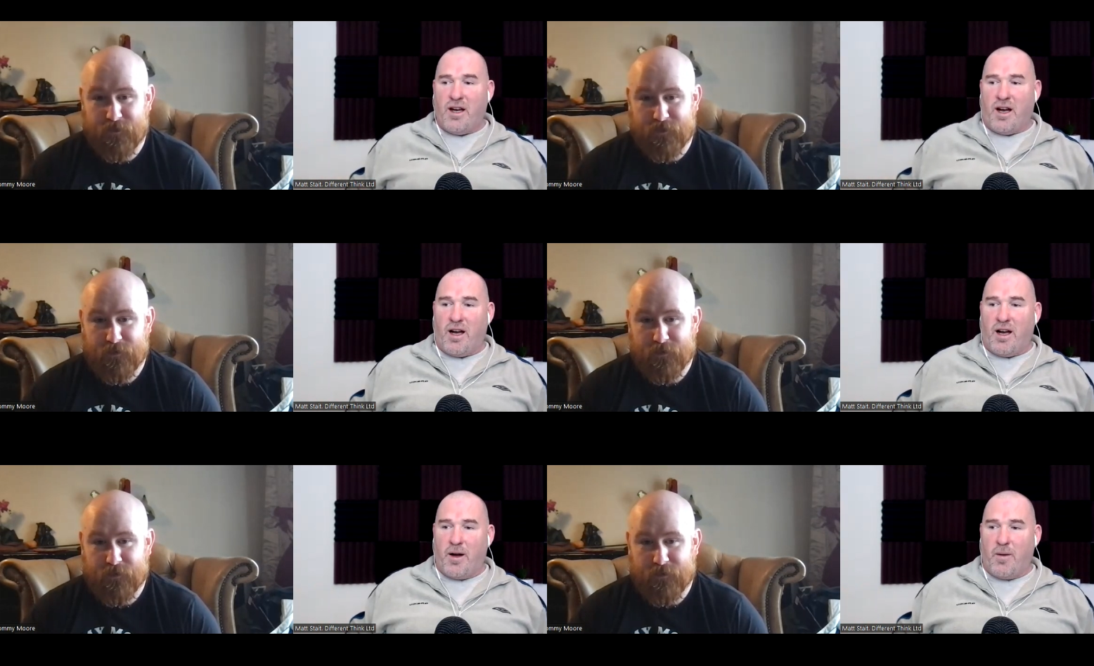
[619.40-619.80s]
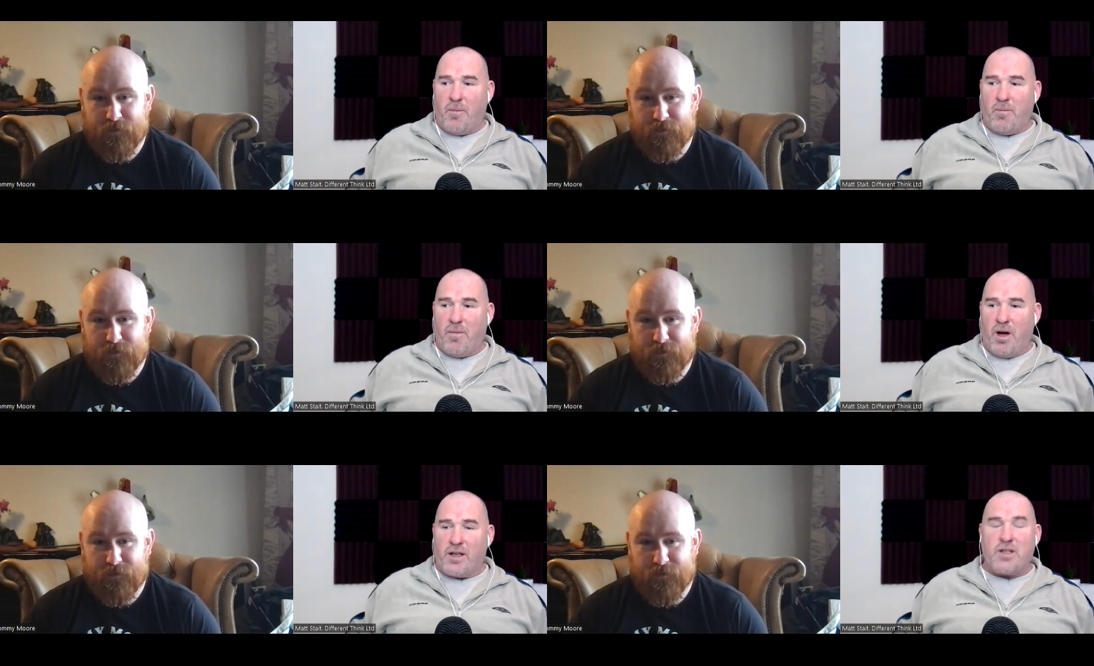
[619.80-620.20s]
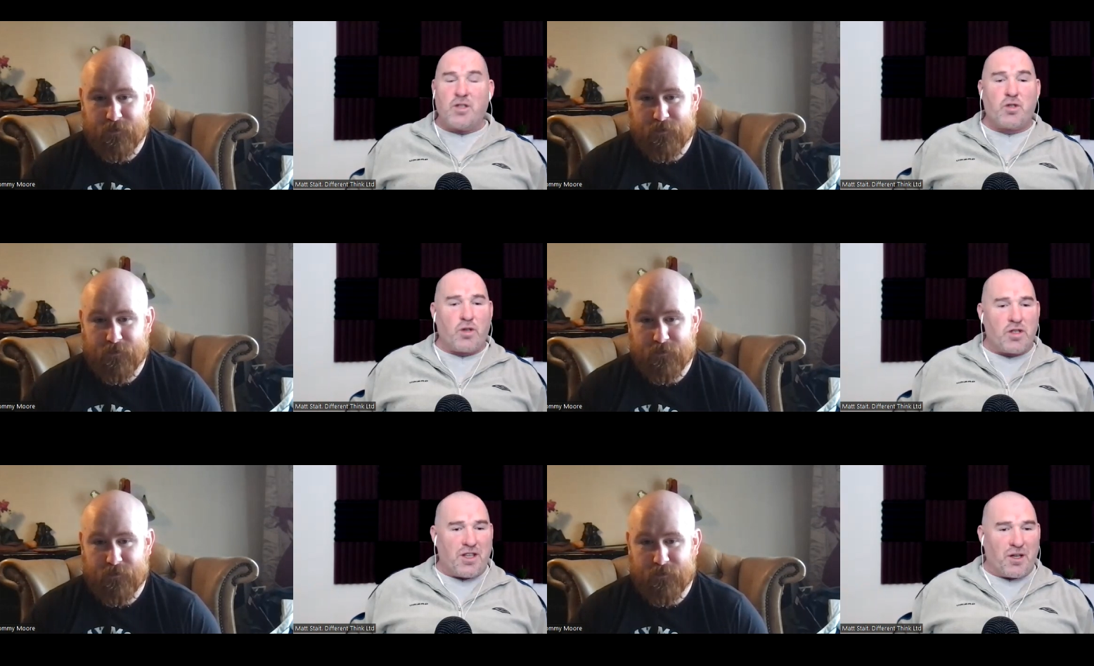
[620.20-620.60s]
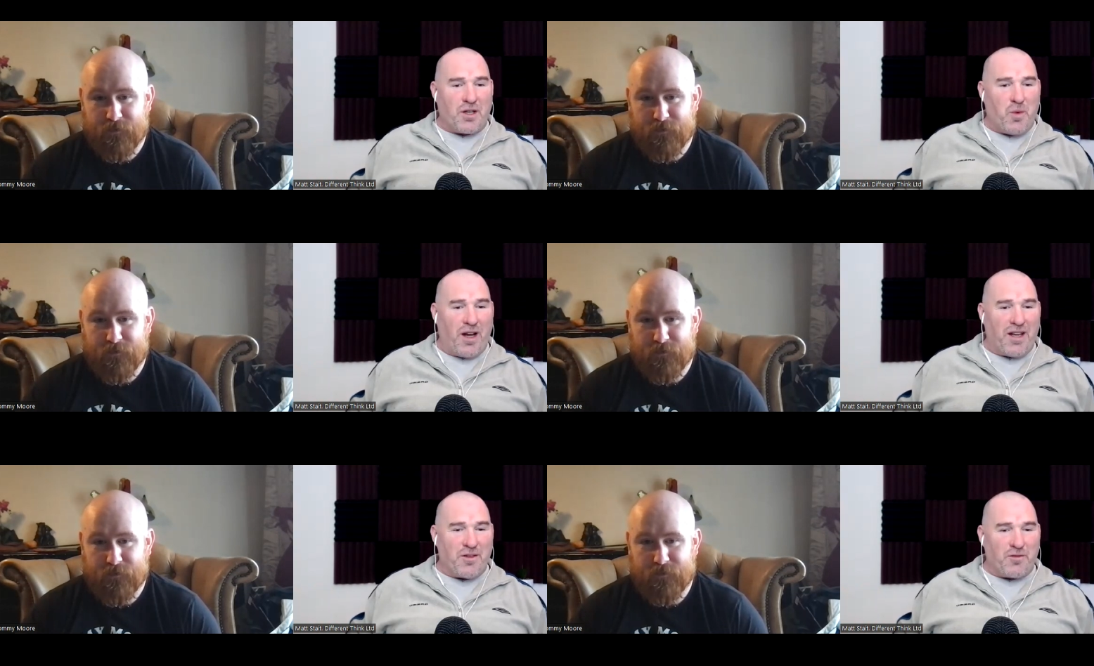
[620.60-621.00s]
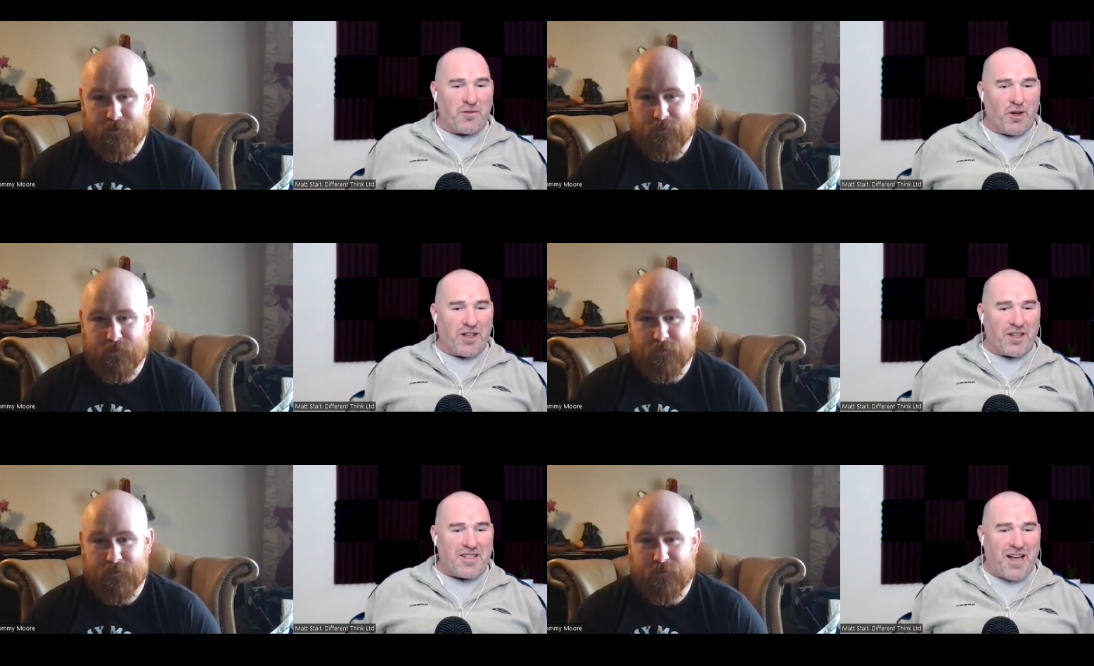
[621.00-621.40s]
Speaker 1: um, an interesting way of
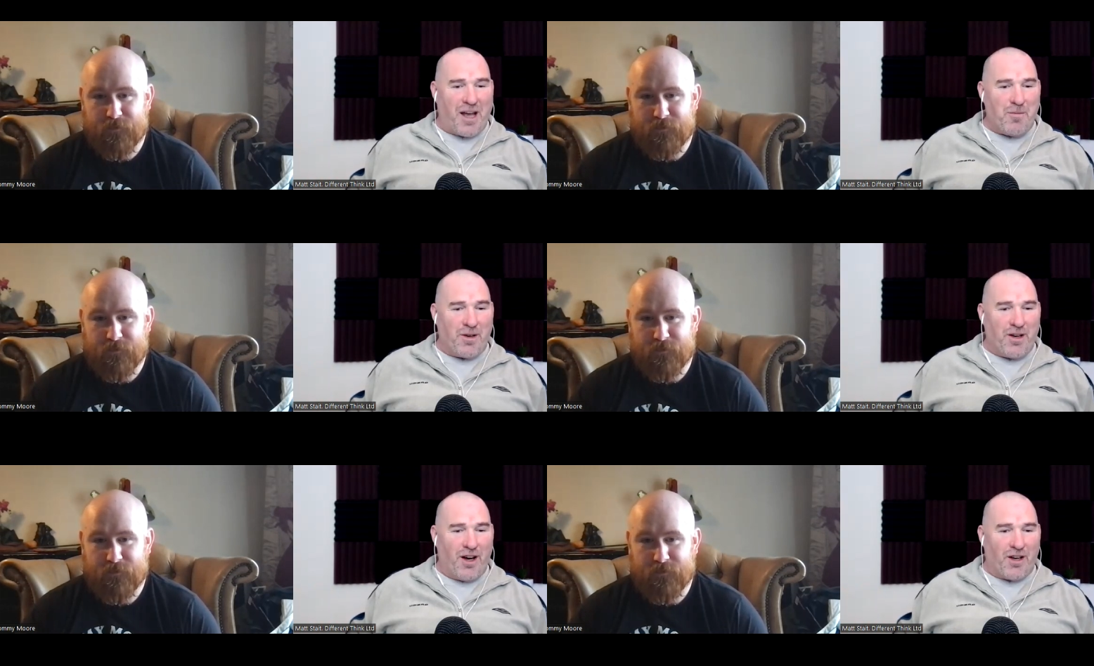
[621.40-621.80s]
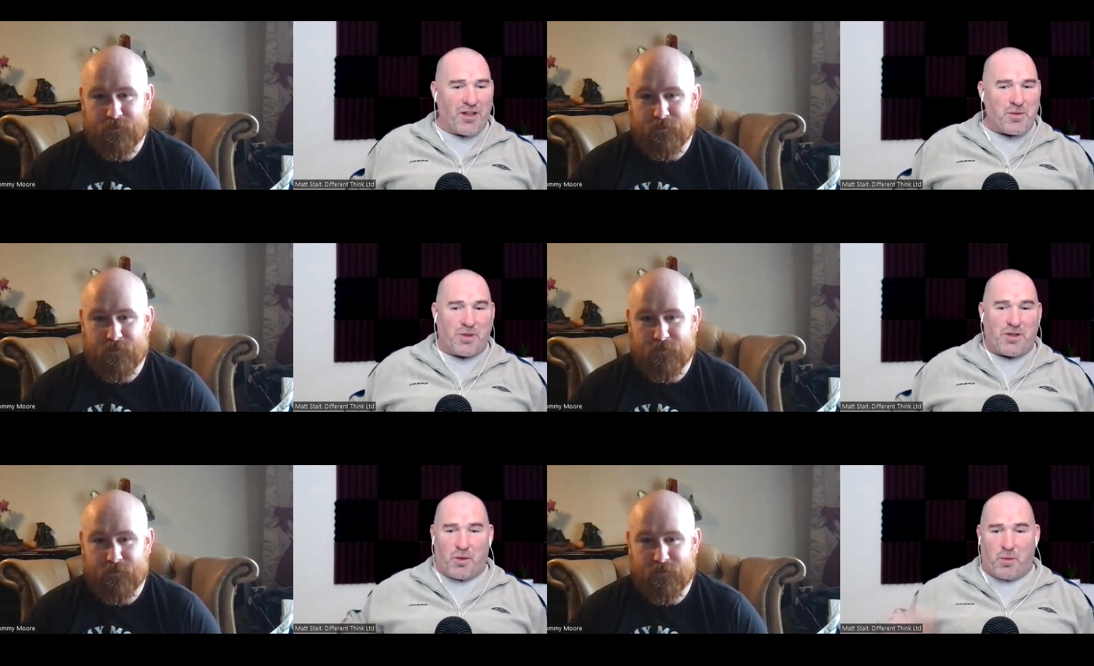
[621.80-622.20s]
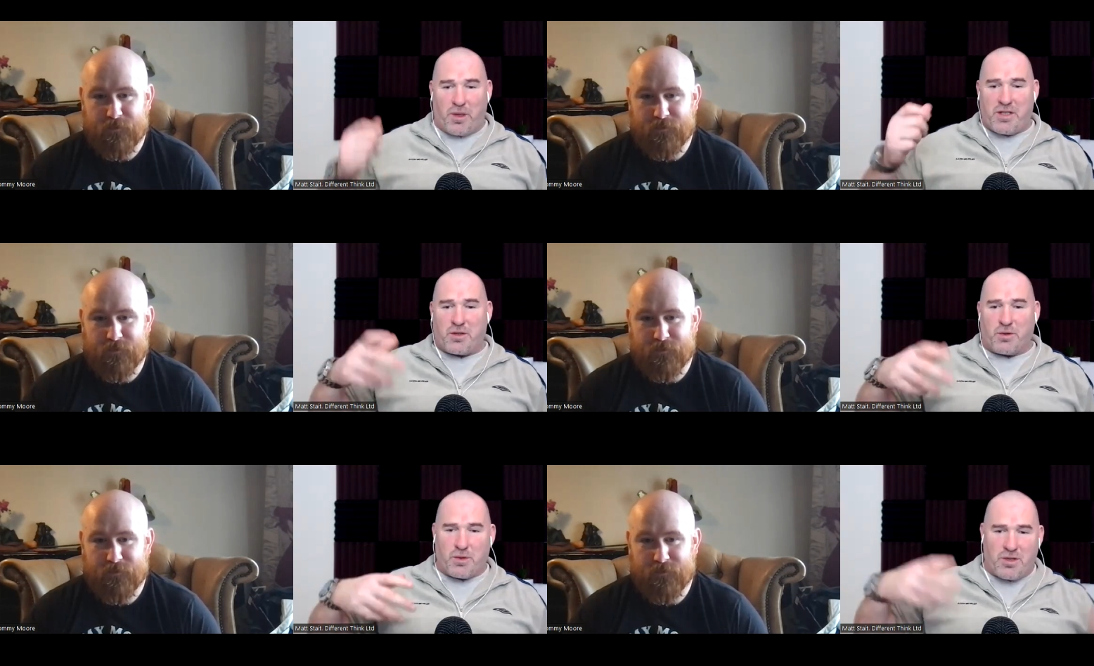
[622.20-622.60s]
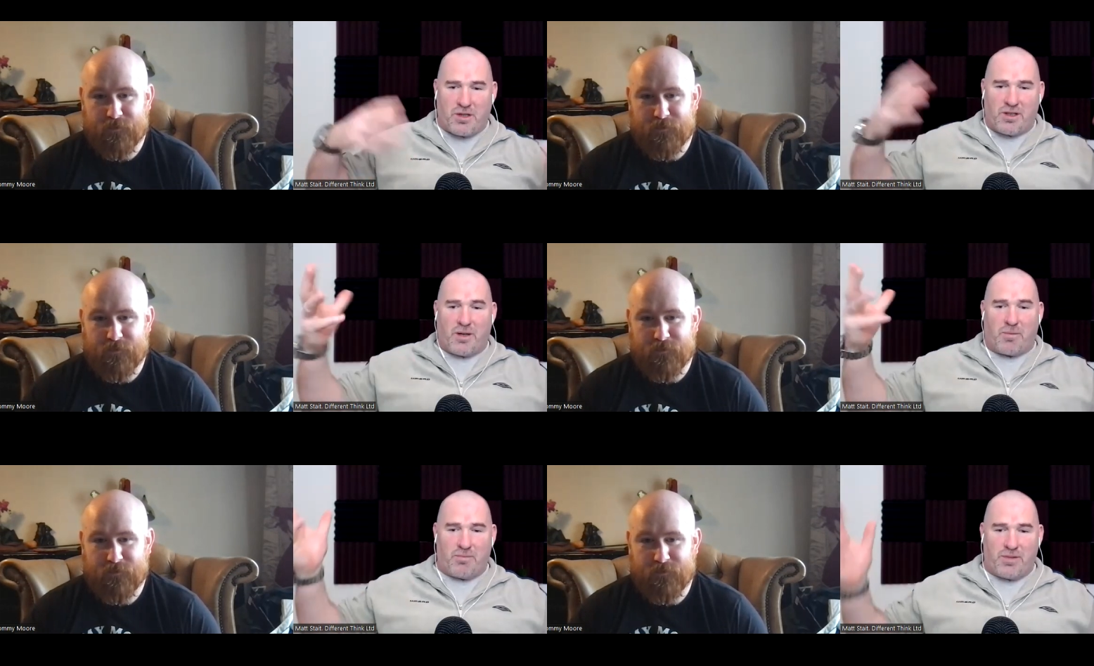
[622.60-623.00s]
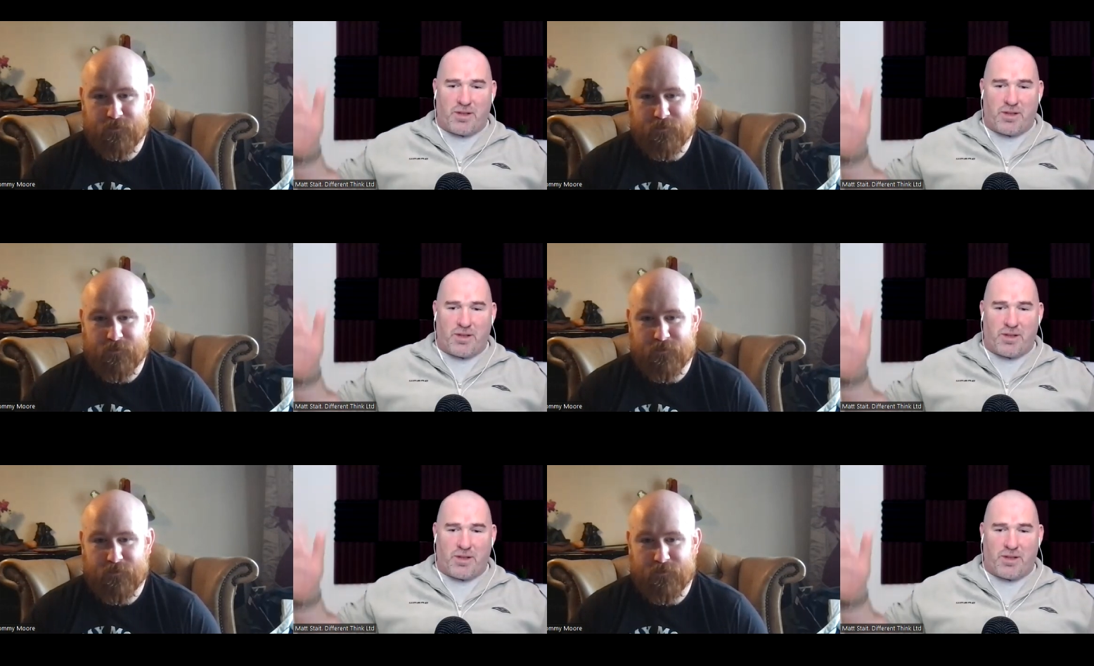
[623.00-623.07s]
running seminars with your whistles and your,